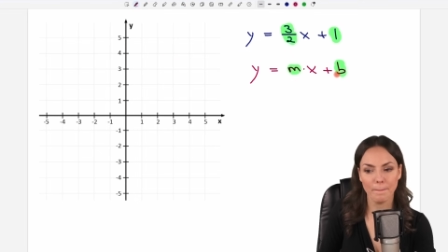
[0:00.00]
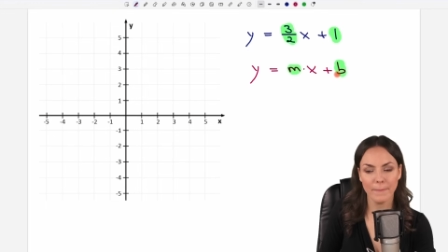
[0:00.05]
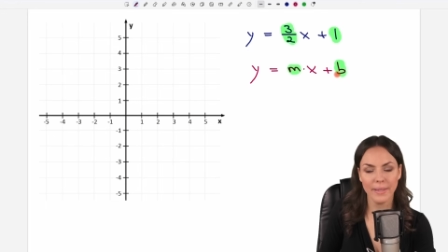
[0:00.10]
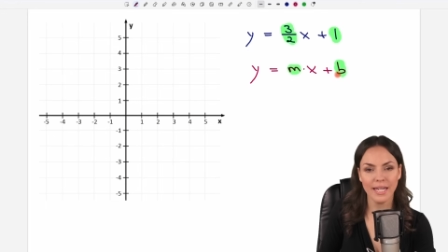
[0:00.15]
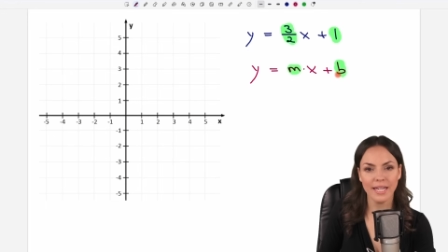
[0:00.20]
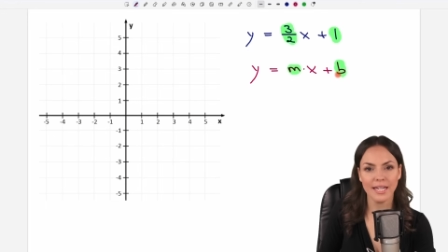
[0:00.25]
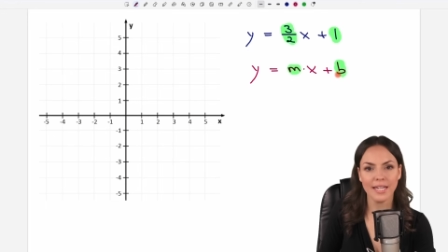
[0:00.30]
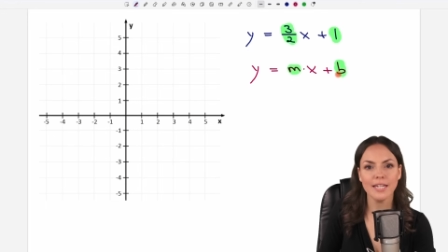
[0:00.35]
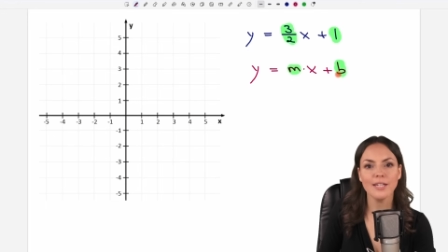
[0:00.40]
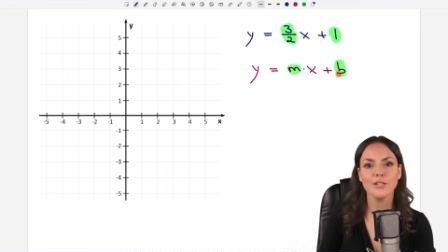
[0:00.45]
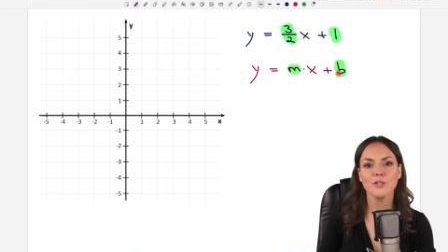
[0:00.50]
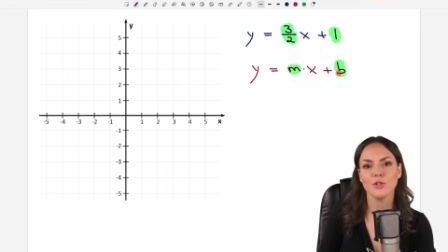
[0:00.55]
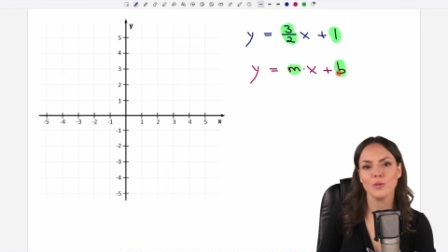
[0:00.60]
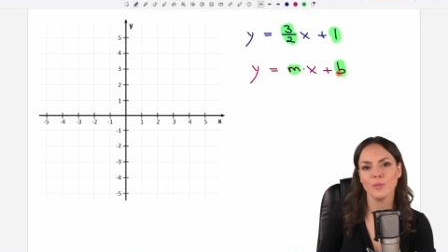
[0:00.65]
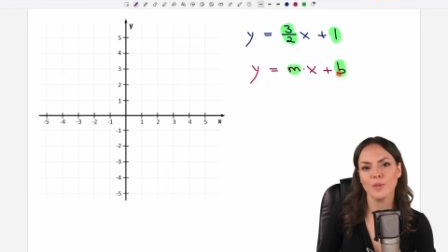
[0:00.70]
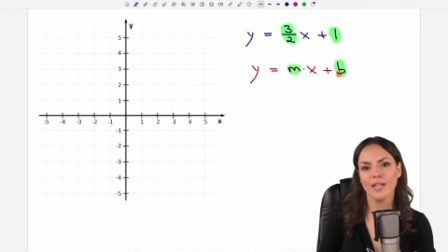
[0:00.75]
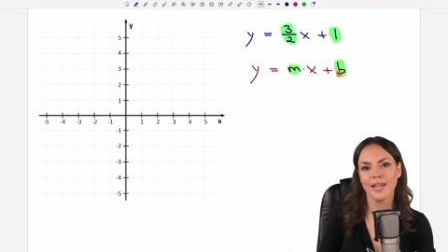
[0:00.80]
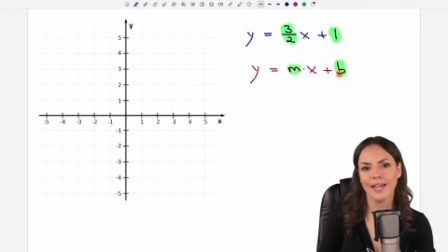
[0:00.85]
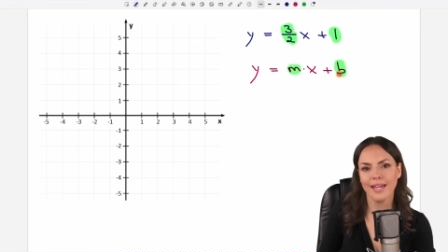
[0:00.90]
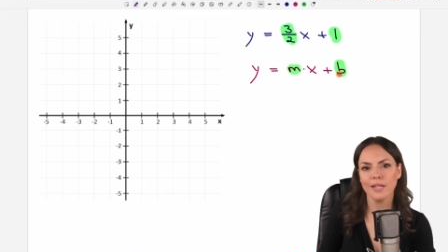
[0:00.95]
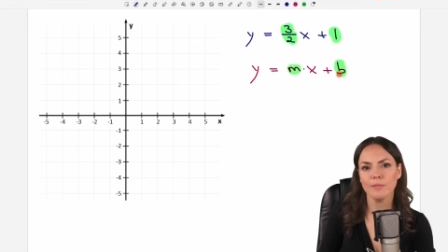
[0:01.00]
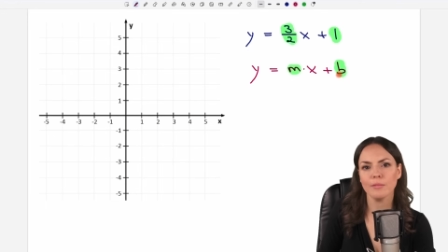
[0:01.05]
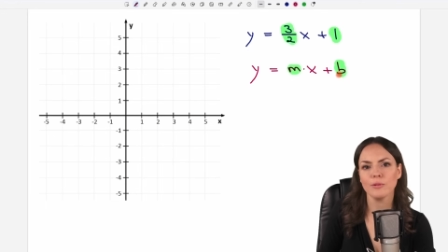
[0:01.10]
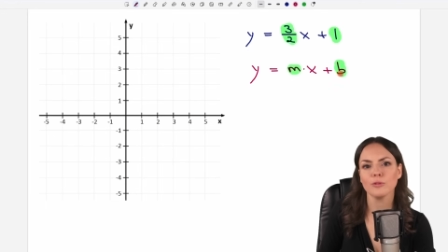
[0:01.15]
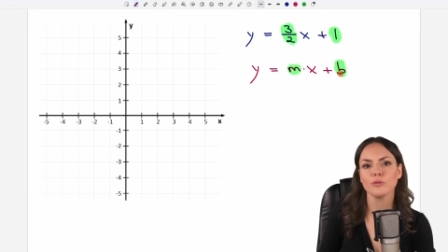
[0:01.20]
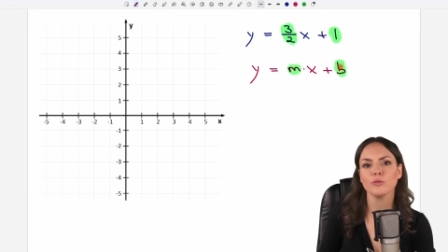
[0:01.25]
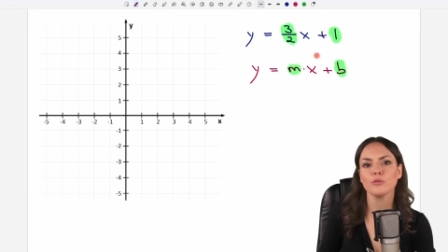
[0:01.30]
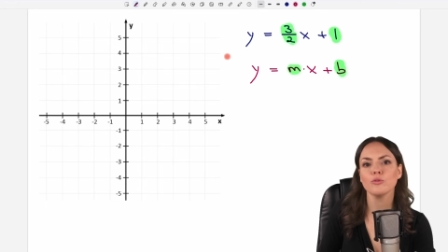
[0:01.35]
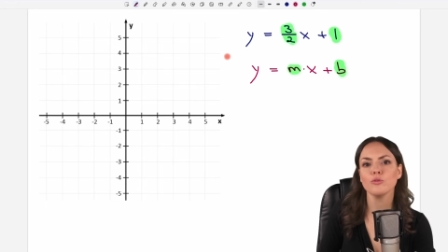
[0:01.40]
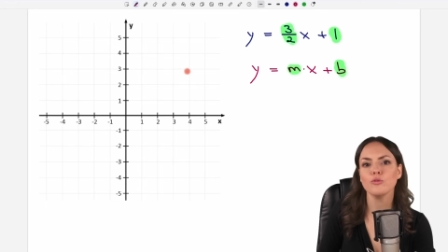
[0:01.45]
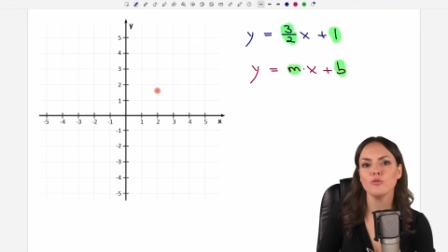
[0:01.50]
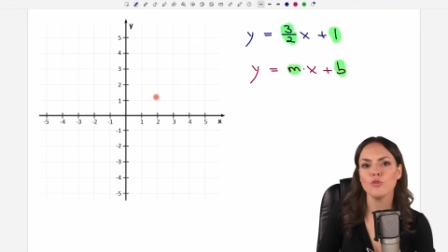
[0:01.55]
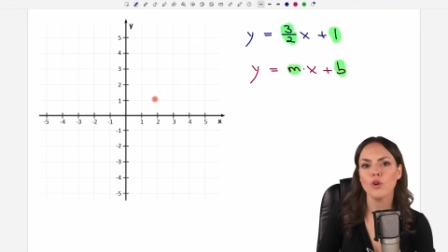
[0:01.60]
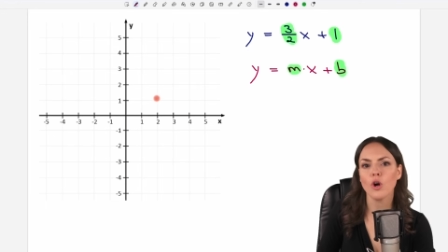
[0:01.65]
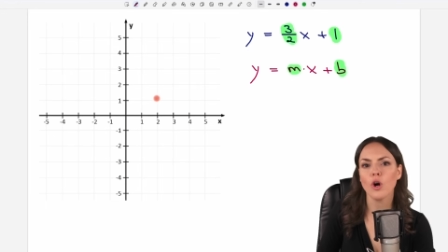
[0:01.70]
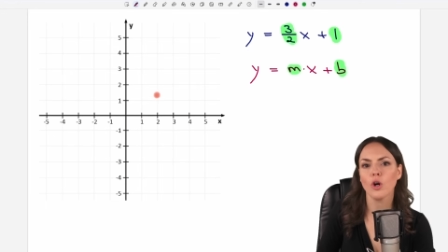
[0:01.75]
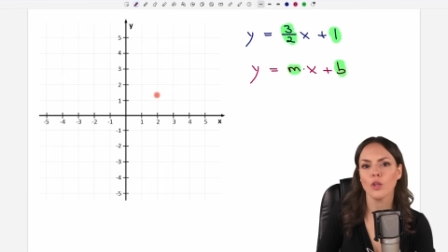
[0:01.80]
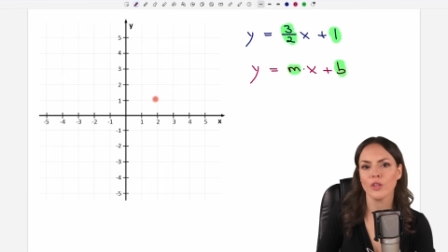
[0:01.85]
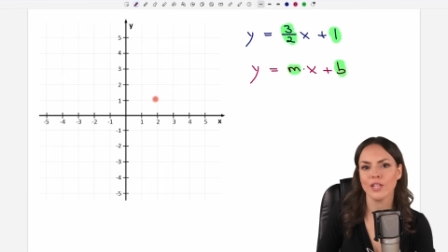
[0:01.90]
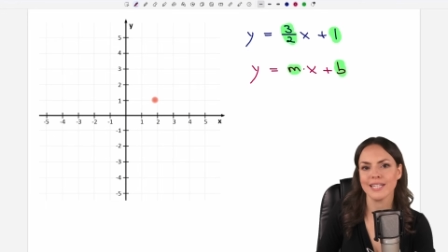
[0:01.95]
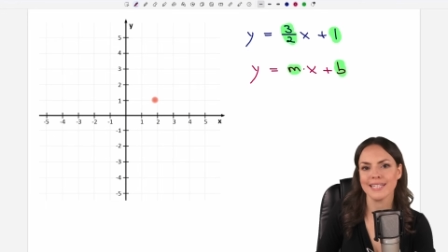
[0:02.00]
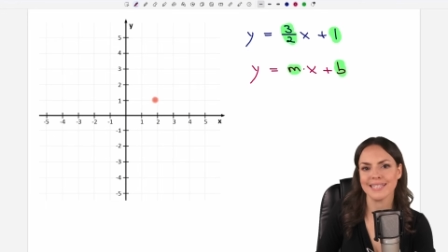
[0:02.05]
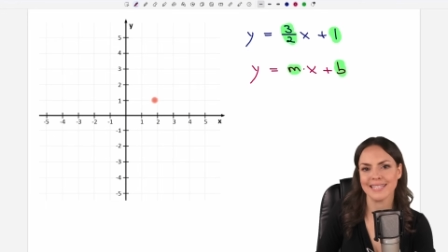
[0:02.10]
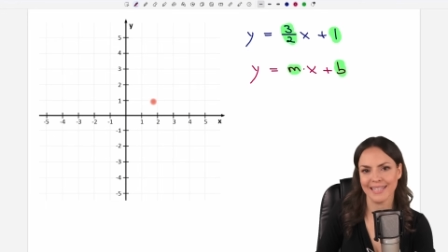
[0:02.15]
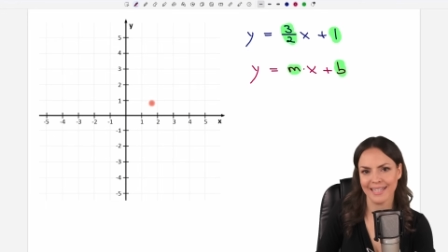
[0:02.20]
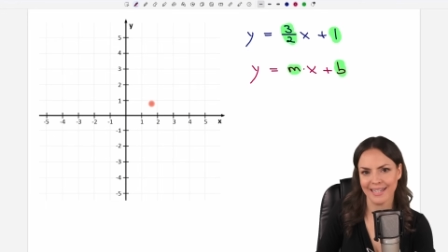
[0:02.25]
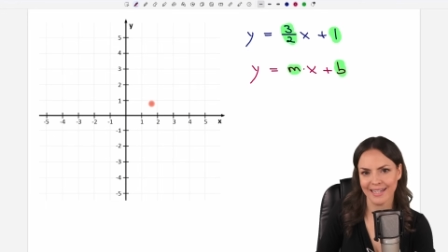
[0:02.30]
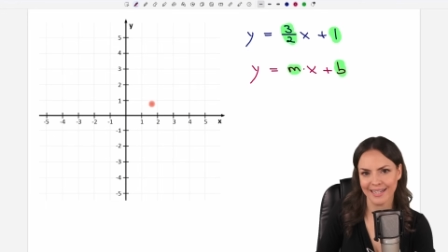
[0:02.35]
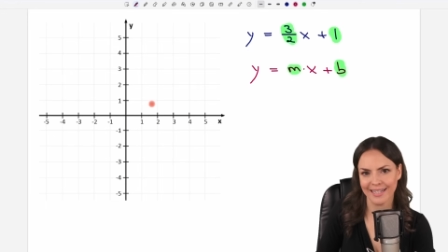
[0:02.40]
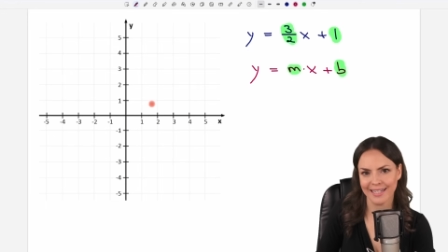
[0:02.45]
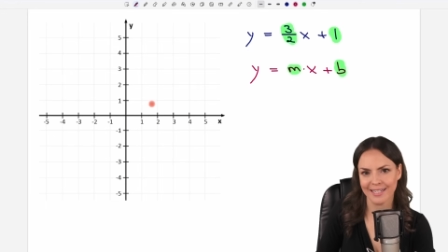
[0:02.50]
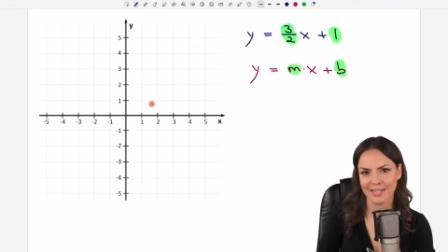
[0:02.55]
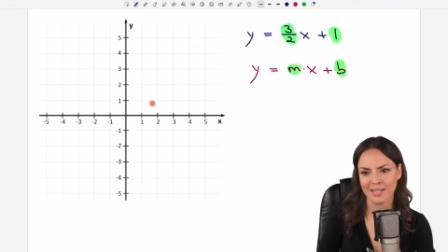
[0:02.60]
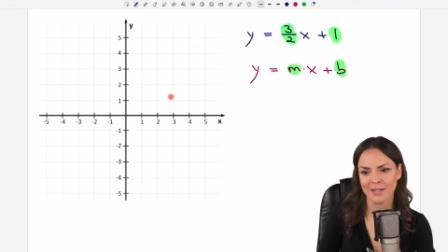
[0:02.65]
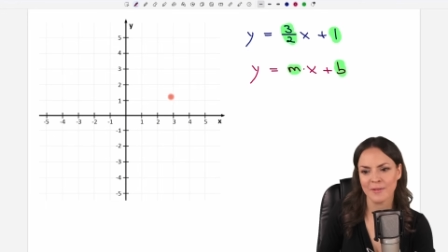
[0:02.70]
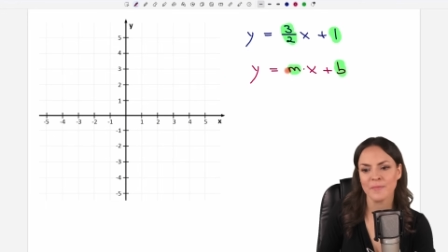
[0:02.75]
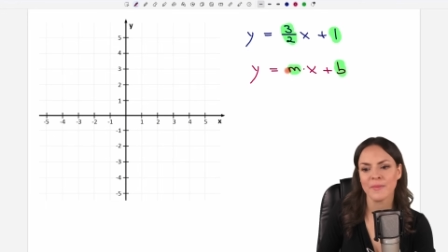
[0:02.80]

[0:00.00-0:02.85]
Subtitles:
b to be able to draw this line.